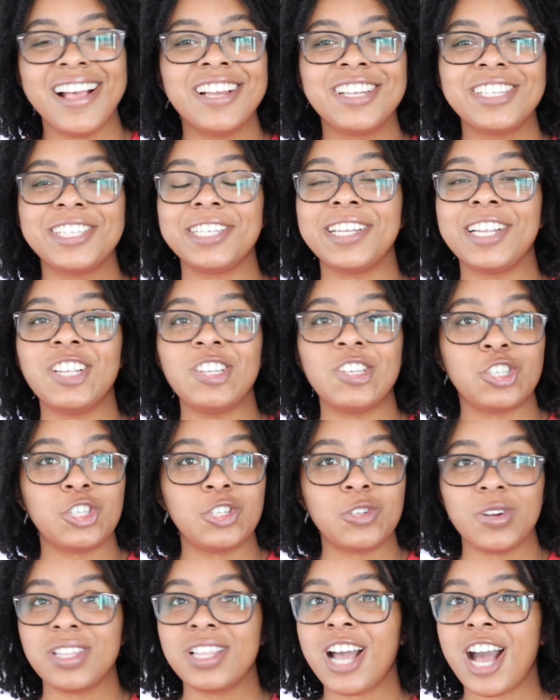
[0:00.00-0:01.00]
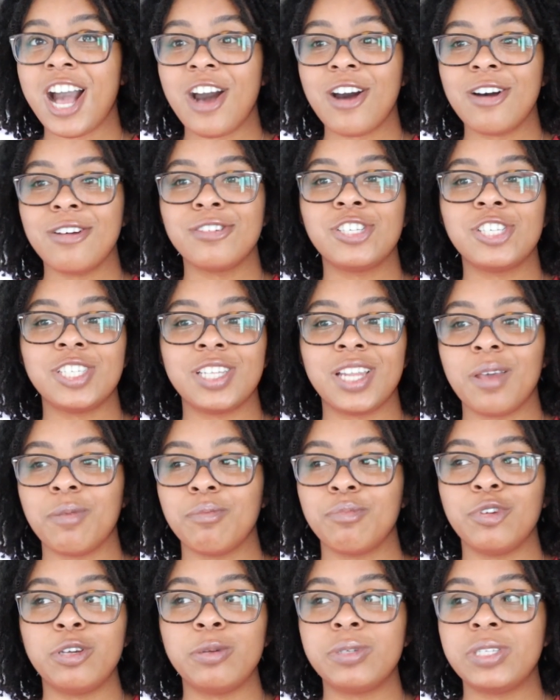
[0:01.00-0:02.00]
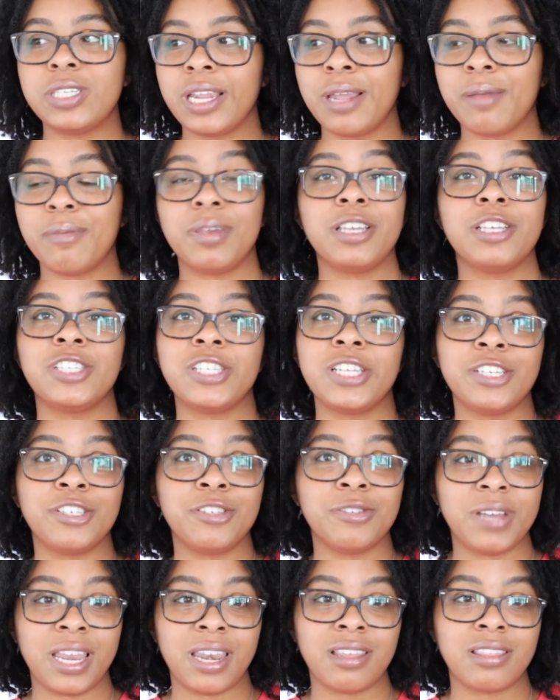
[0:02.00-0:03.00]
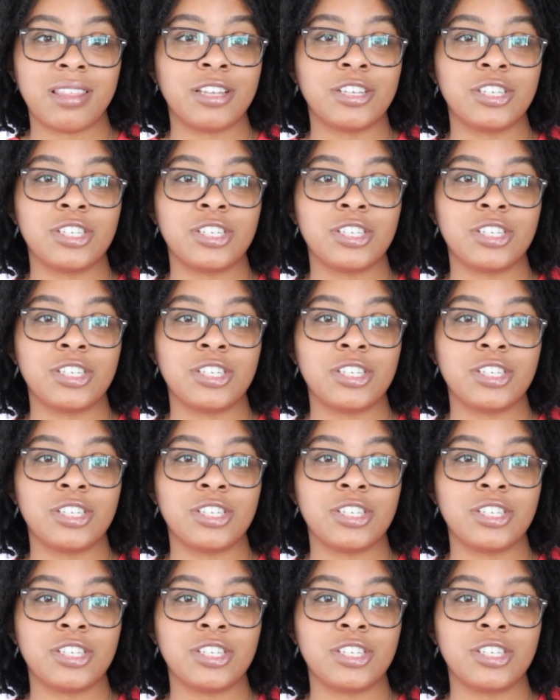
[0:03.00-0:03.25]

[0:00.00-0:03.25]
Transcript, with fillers: She didn't destroy the house, she didn't poop, she didn't pee, she didn't do anything.